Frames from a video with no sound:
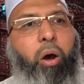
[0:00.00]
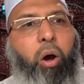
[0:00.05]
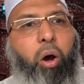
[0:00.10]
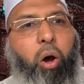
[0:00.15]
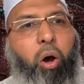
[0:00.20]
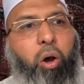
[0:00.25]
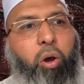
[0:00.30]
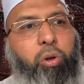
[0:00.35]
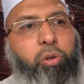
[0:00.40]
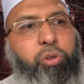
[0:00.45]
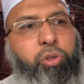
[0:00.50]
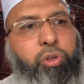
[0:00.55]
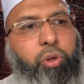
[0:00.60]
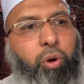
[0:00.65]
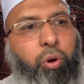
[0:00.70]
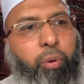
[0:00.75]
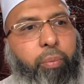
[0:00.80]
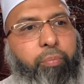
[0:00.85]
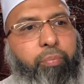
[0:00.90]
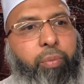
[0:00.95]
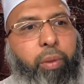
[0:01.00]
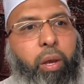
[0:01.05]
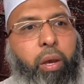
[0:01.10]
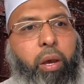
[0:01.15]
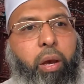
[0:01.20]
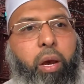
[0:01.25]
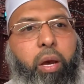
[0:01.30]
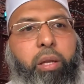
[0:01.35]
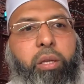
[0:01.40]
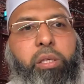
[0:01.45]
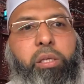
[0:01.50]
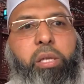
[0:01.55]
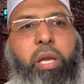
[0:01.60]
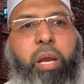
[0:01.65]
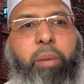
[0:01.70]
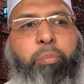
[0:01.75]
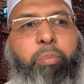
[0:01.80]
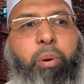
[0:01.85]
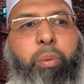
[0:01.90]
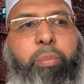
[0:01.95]
Also, it is
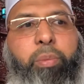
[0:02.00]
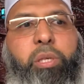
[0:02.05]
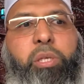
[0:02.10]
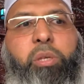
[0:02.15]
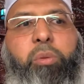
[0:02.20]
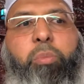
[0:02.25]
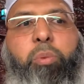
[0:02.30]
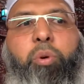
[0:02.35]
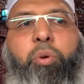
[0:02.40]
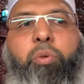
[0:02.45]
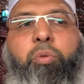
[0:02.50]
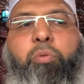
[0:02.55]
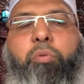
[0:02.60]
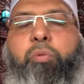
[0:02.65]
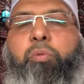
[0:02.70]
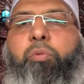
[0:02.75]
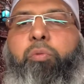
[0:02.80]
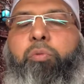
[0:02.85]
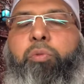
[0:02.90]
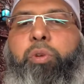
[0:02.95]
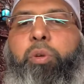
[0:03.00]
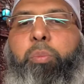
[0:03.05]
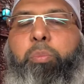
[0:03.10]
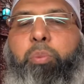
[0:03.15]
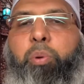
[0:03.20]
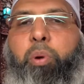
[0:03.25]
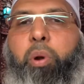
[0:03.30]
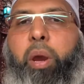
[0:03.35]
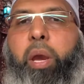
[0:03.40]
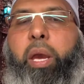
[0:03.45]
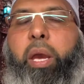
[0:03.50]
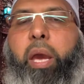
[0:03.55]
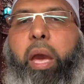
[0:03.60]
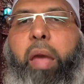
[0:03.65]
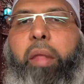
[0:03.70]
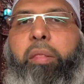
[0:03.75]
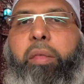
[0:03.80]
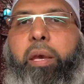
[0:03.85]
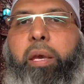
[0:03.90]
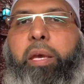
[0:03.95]
not permissible to pray
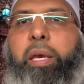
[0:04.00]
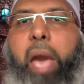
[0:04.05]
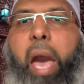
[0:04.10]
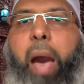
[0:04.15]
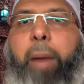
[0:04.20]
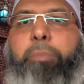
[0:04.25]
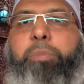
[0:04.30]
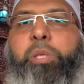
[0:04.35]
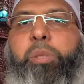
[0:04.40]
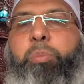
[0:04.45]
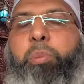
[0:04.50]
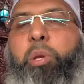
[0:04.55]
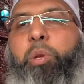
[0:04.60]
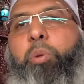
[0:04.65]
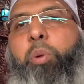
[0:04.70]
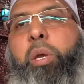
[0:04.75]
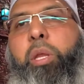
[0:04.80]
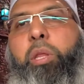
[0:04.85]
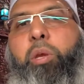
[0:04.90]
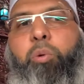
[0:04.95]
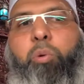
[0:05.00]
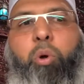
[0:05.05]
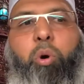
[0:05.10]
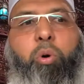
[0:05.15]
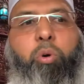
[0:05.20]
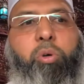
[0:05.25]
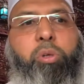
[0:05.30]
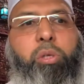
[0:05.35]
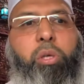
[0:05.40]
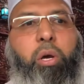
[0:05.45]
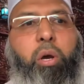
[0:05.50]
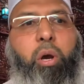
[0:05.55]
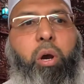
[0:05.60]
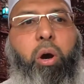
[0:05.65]
and the gaps between the rows